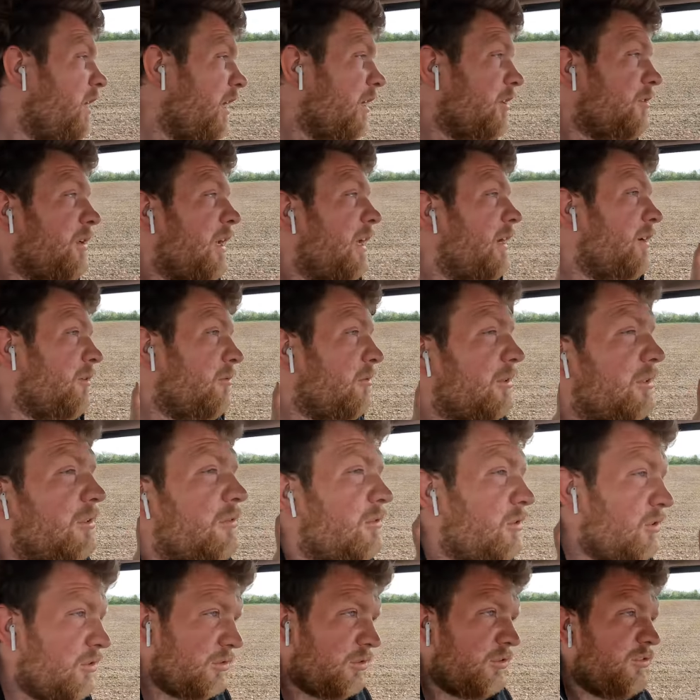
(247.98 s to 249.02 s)
is anywhere
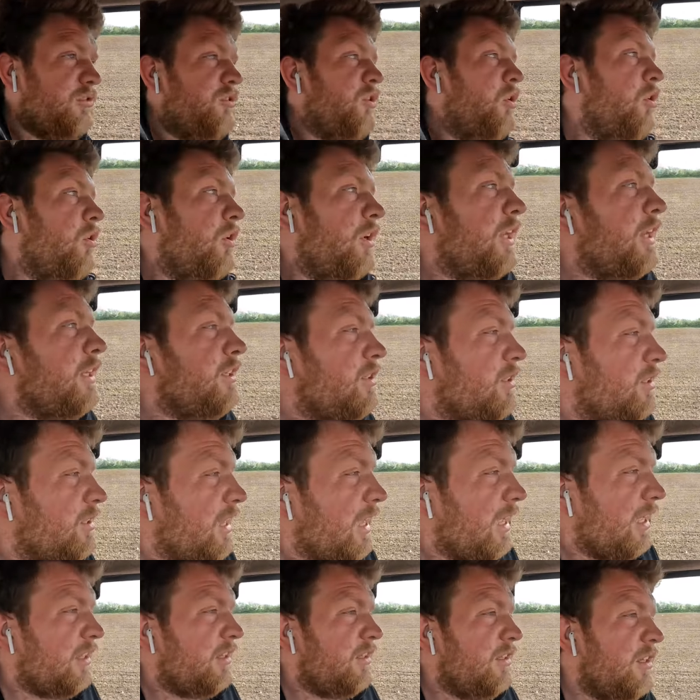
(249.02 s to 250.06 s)
there's a stone I just
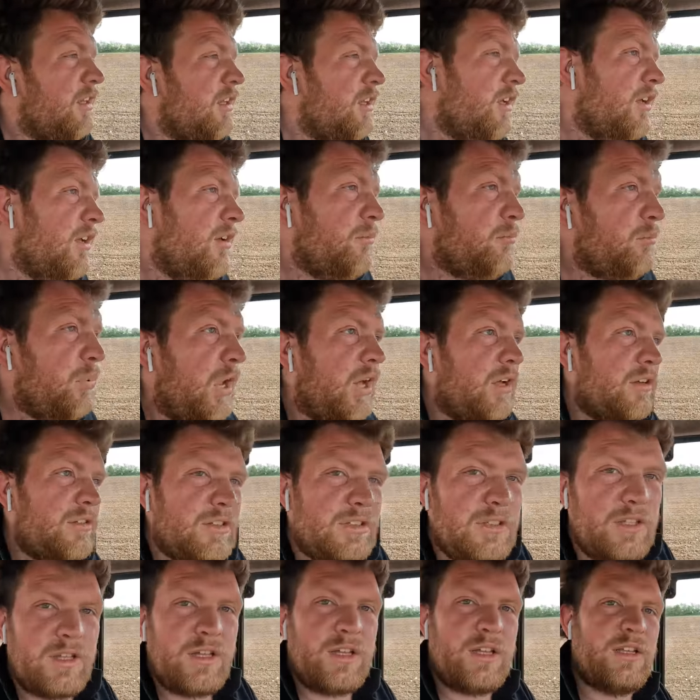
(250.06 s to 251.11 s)
can
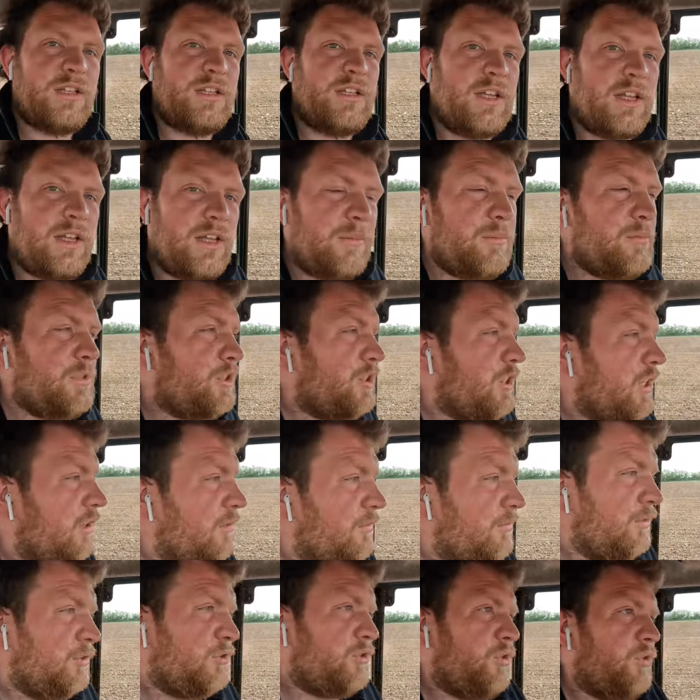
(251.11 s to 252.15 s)
blocks the, the
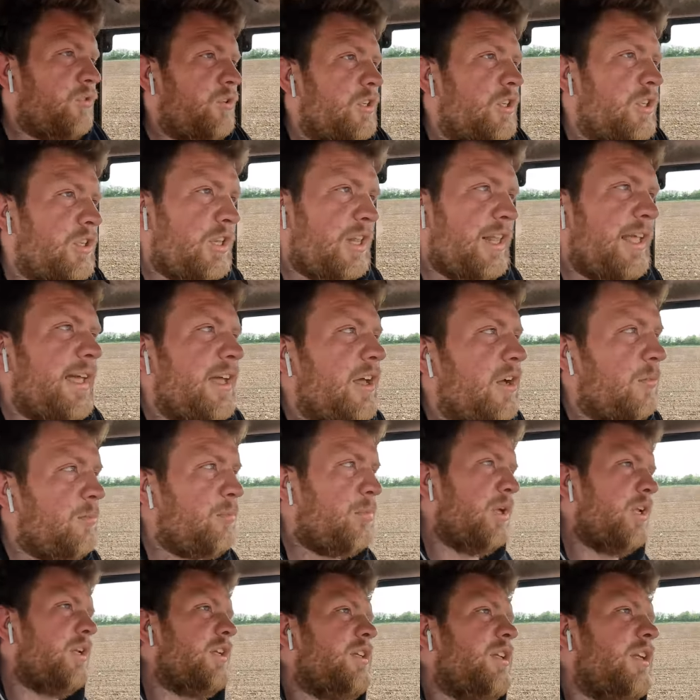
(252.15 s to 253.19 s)
machine for throwing the clay
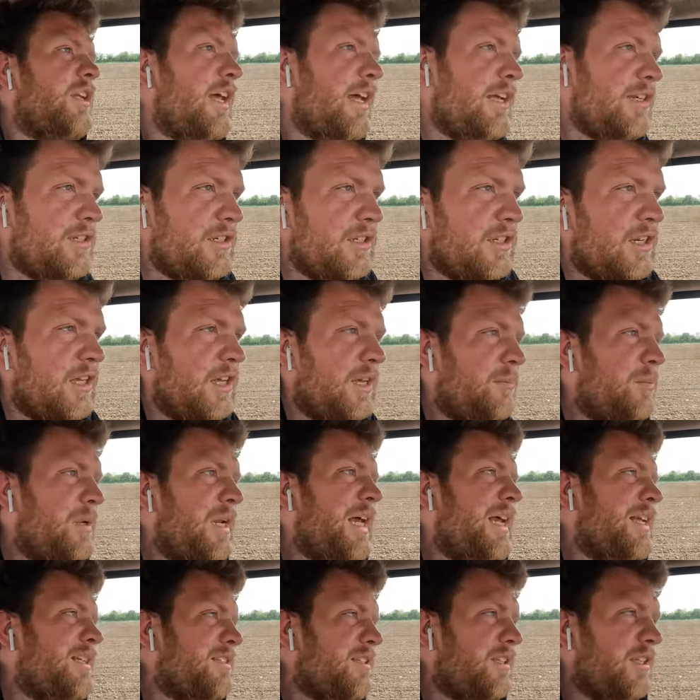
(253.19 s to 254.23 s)
up onto the edge of the
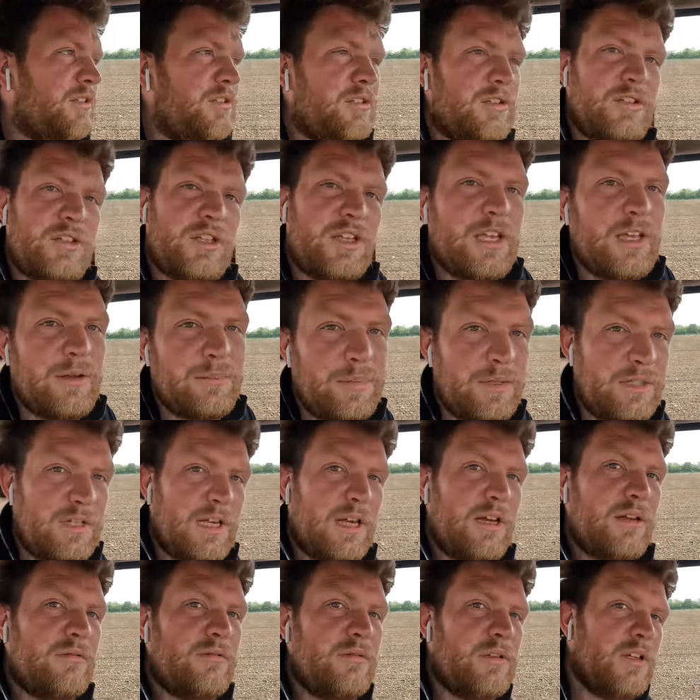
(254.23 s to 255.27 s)
plastic just to keep it
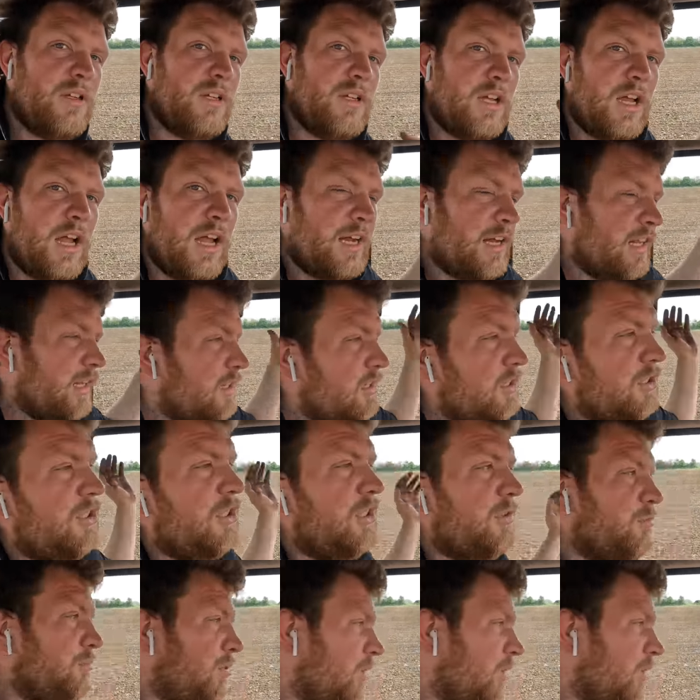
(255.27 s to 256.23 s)
down and then the sheet